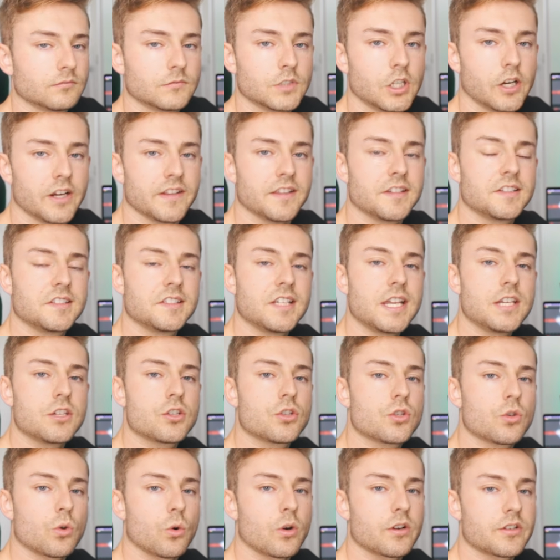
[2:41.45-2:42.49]
All right, this is a
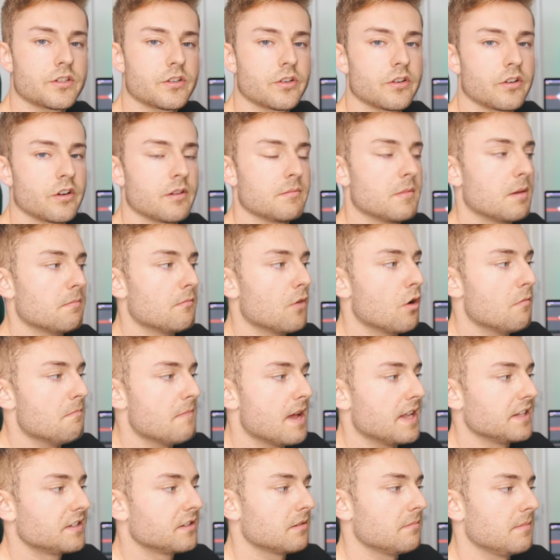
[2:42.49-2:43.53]
short-term
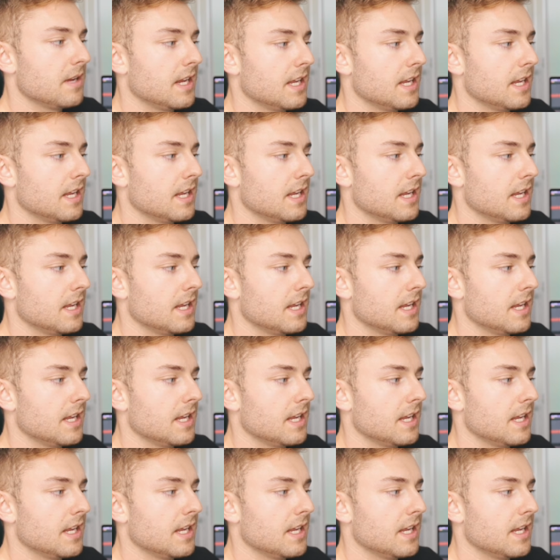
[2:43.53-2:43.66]
momentum